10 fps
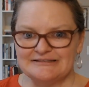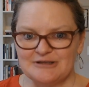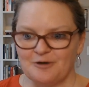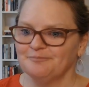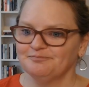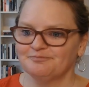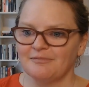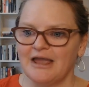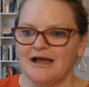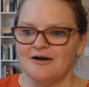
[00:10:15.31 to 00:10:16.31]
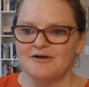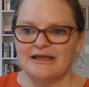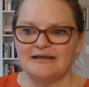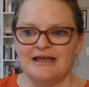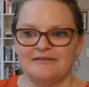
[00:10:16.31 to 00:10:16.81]
So
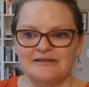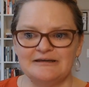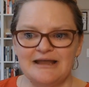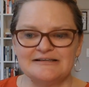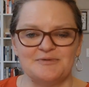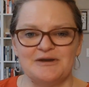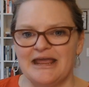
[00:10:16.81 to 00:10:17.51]
okay, the next one,